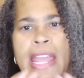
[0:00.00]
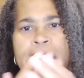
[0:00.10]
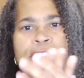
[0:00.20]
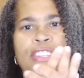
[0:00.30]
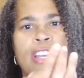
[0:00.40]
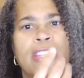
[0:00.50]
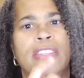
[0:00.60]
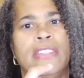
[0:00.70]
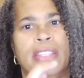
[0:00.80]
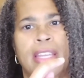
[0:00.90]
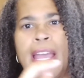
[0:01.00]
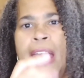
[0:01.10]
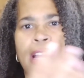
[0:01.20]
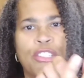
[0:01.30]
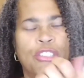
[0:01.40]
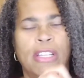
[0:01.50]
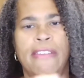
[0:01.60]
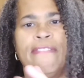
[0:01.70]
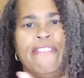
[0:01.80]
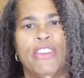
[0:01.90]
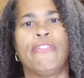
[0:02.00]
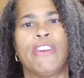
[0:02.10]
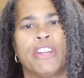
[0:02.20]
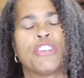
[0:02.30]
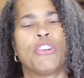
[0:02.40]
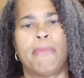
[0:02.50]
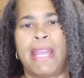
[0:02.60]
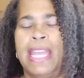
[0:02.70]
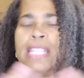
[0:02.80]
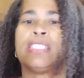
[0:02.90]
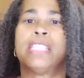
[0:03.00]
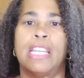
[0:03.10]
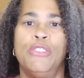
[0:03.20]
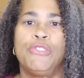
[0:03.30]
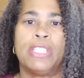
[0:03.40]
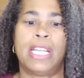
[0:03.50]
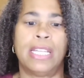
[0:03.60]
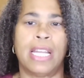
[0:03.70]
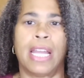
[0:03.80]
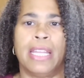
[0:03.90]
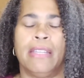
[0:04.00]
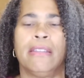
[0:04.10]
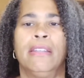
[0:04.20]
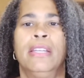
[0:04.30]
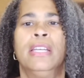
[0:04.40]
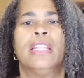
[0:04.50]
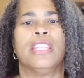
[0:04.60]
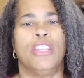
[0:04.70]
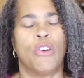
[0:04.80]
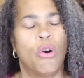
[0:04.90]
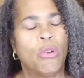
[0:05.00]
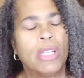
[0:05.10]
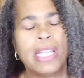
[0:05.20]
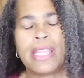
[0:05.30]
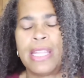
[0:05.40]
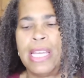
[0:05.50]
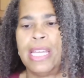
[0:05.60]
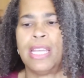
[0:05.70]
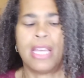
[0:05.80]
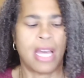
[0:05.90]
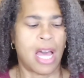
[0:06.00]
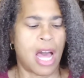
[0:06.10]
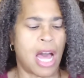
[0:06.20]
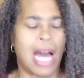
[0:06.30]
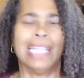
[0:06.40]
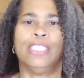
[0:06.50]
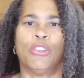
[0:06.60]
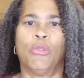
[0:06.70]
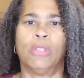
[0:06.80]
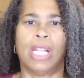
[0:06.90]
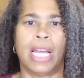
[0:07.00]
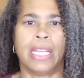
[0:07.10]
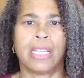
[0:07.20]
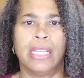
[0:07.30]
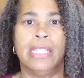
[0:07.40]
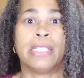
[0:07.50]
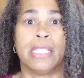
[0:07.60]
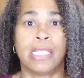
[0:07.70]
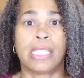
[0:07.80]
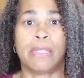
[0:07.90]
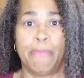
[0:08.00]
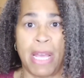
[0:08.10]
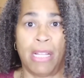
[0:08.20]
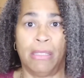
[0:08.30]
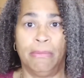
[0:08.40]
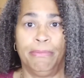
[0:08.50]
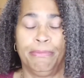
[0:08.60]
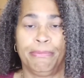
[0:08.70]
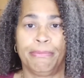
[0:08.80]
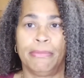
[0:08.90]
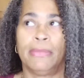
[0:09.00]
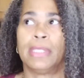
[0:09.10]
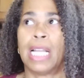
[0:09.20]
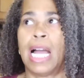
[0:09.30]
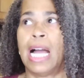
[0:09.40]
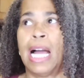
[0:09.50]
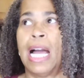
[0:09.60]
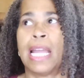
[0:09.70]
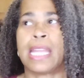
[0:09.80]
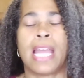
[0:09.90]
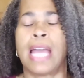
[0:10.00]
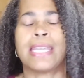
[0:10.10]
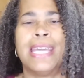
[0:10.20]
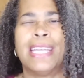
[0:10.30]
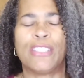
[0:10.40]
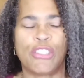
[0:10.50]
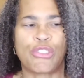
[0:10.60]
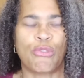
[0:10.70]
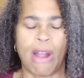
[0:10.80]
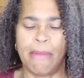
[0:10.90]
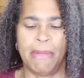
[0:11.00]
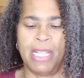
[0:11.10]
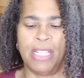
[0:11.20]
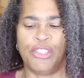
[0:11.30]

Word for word: It does actually feel very good on my hands, and I use it at night. The only thing I don't like is the smell. I can't describe it.